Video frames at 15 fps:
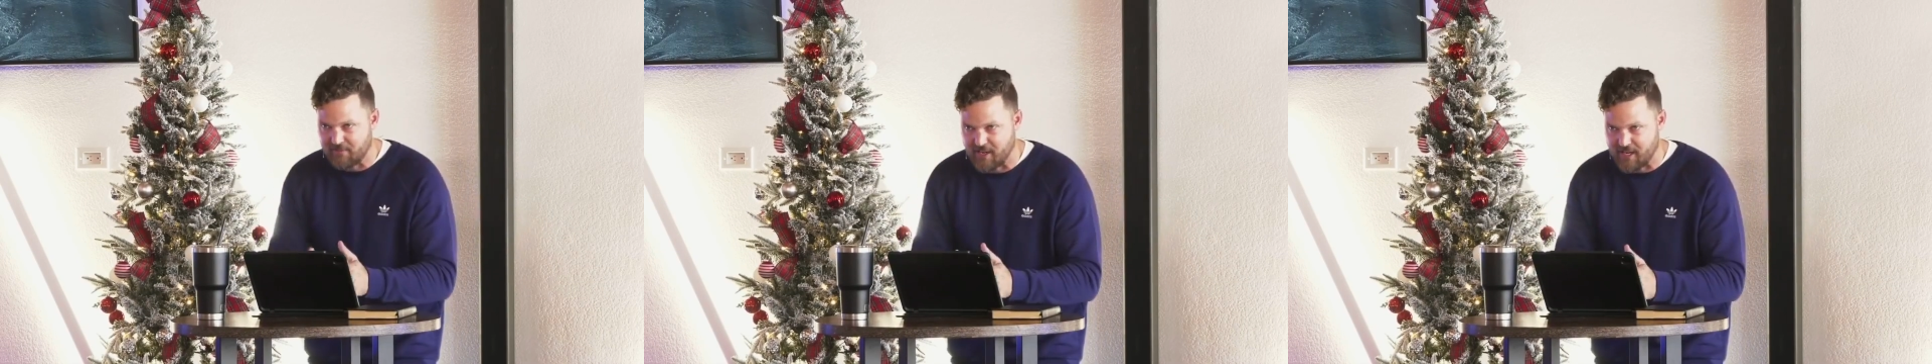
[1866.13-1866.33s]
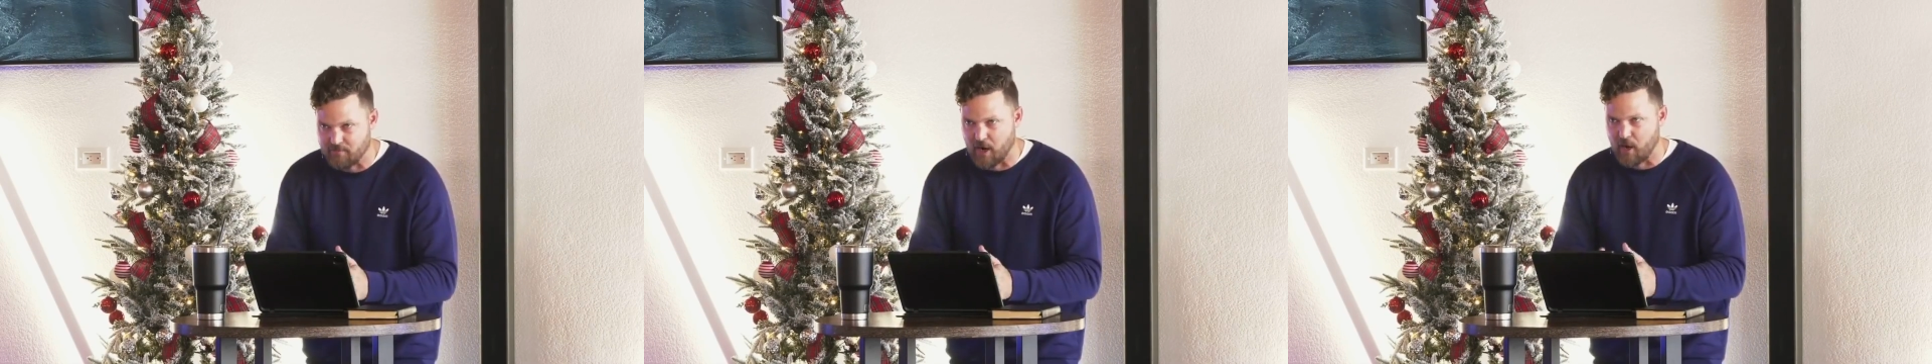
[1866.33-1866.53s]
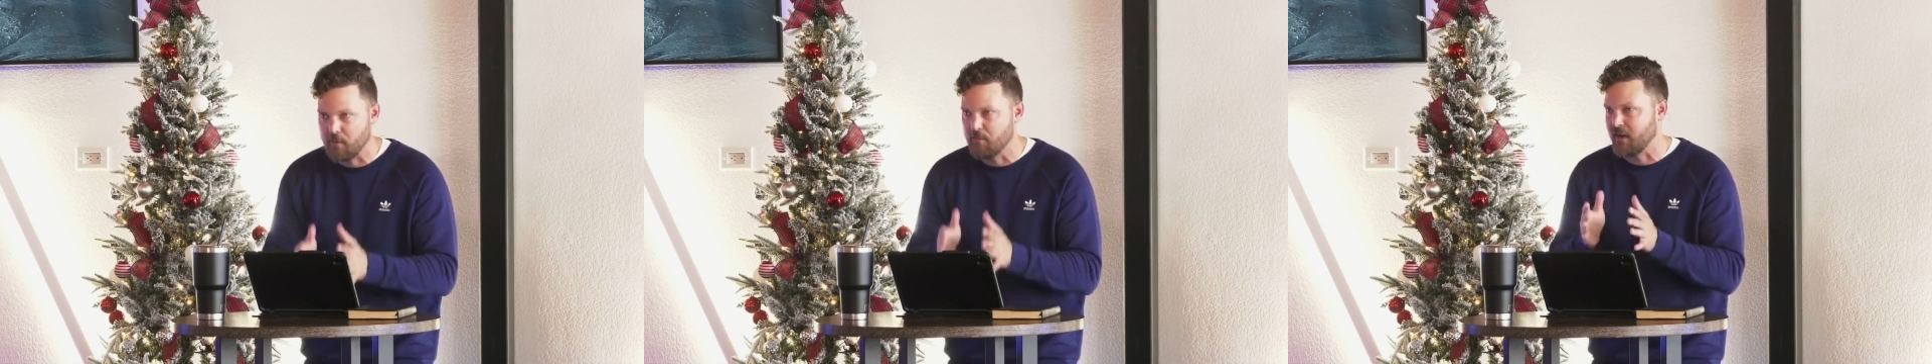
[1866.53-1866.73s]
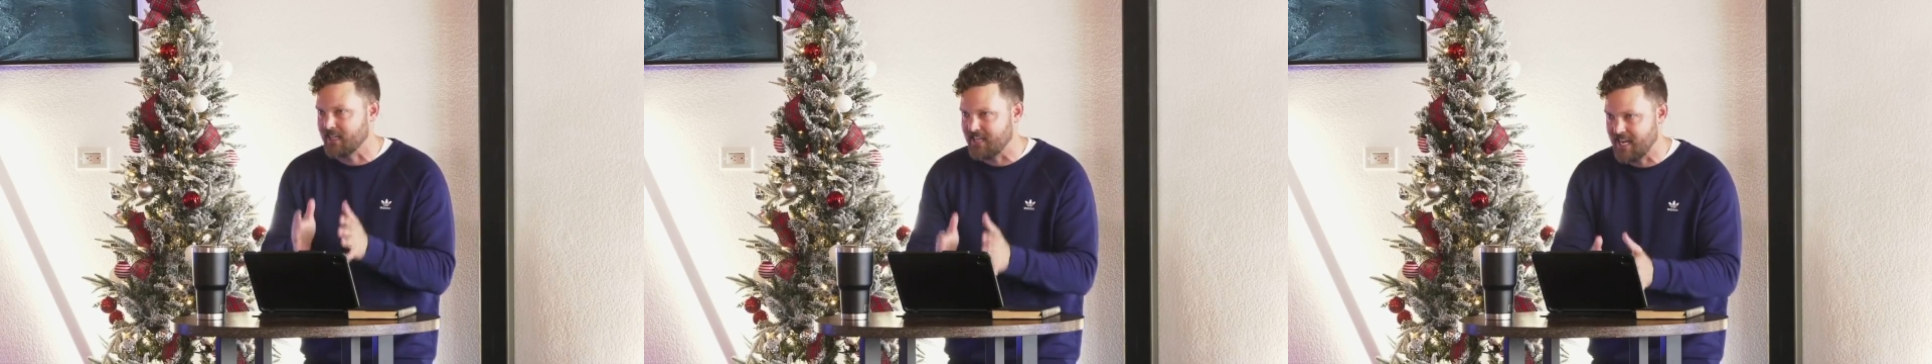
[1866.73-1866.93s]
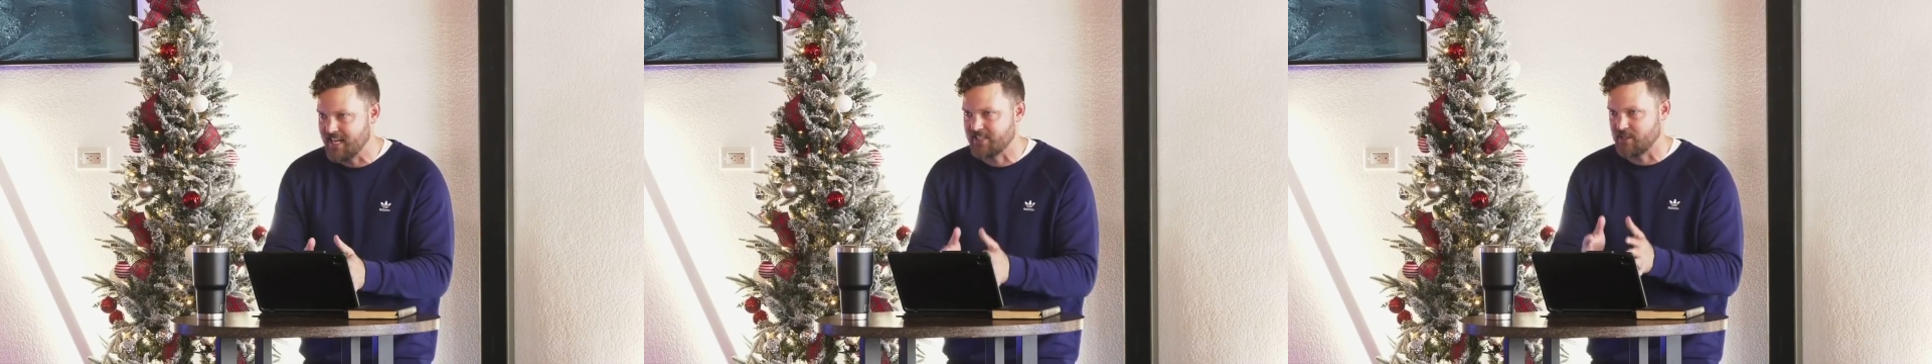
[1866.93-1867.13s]
moment, my
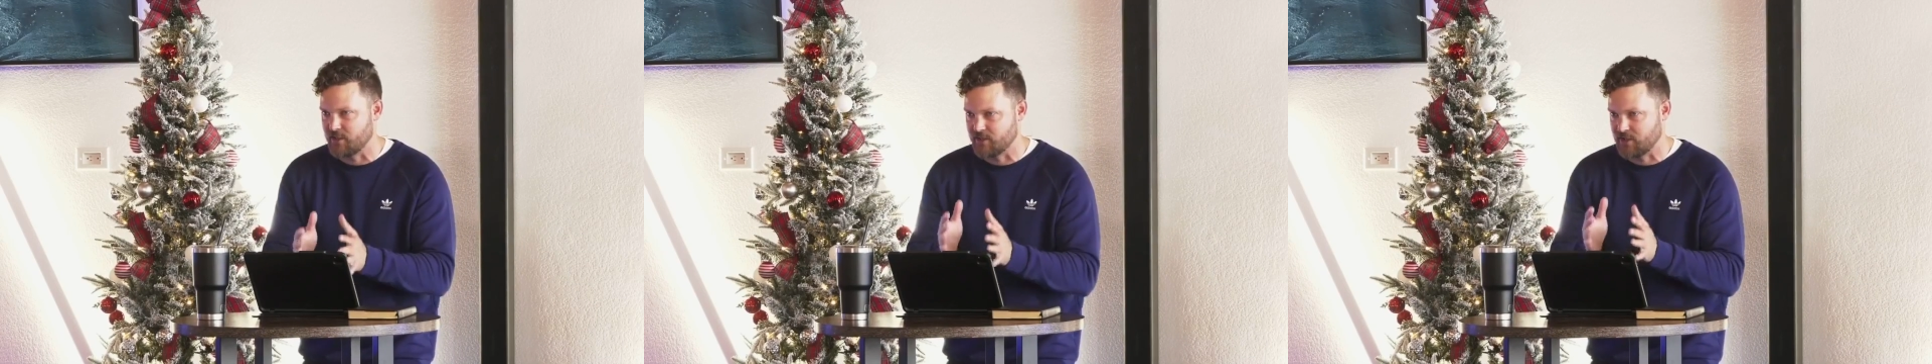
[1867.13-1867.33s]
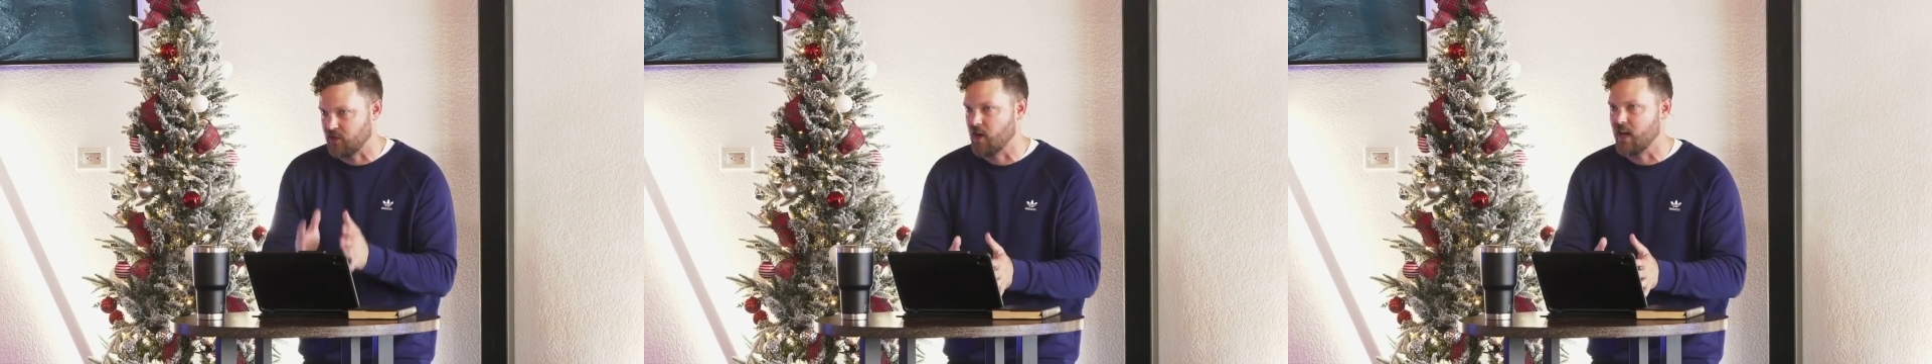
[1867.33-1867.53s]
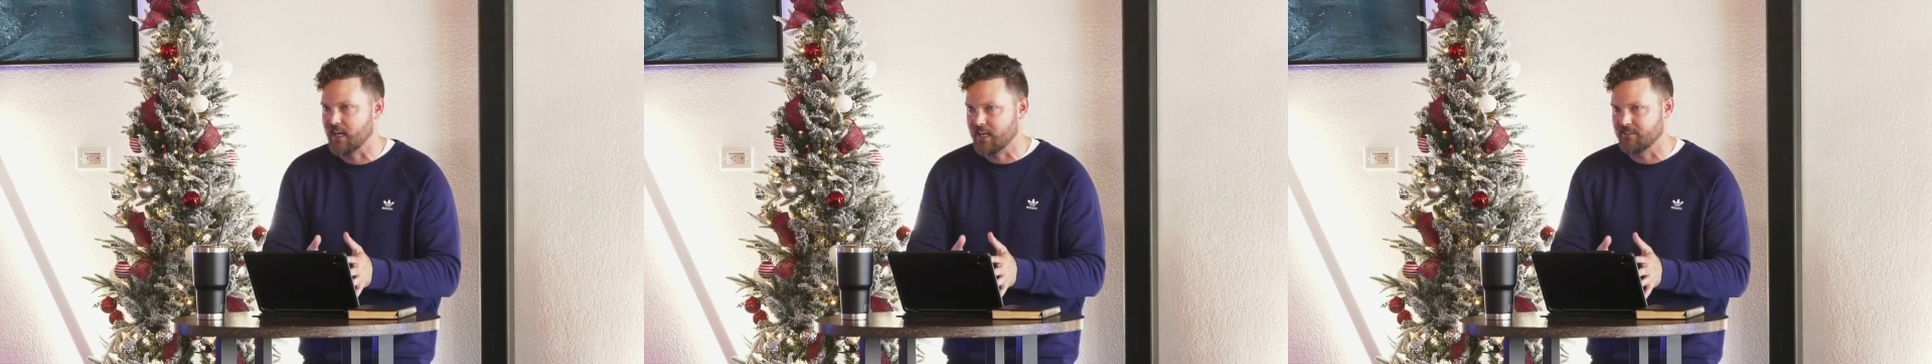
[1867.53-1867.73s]
kid starts crying.